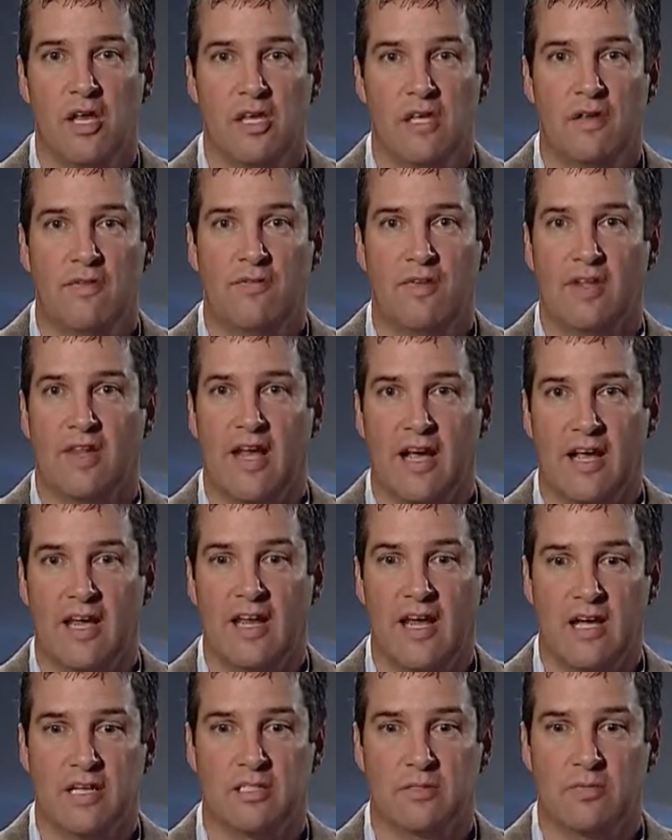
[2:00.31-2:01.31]
you feel like an
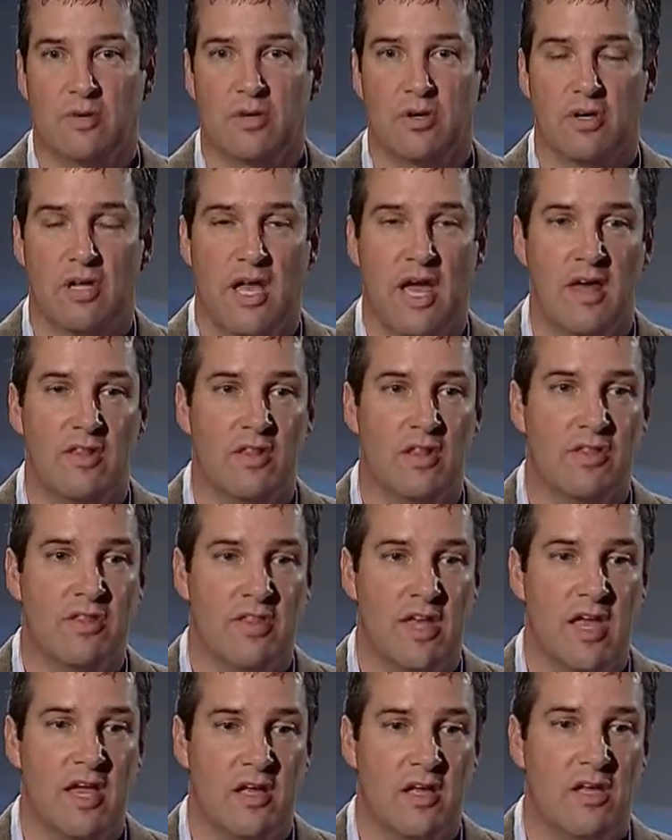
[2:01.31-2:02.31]
expert. And the
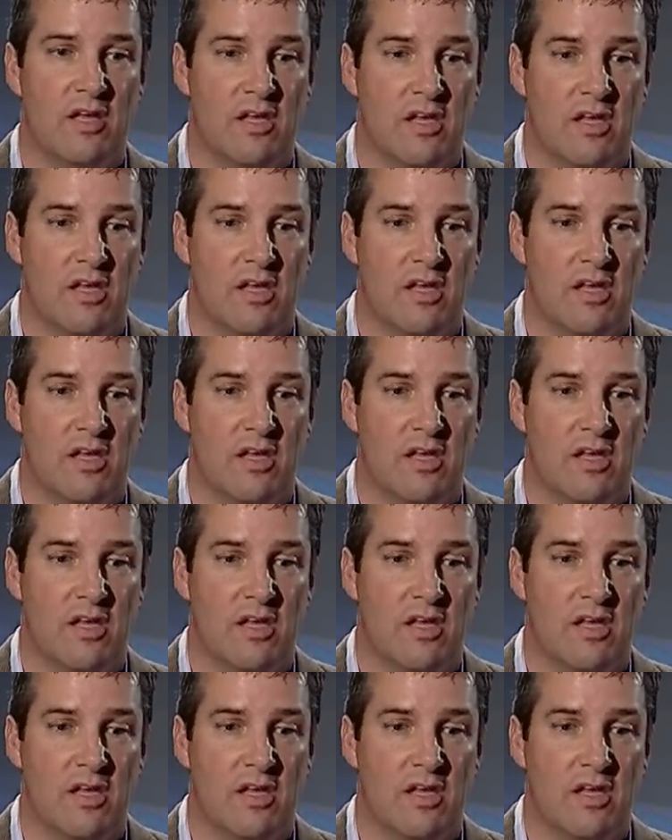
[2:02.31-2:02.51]
thing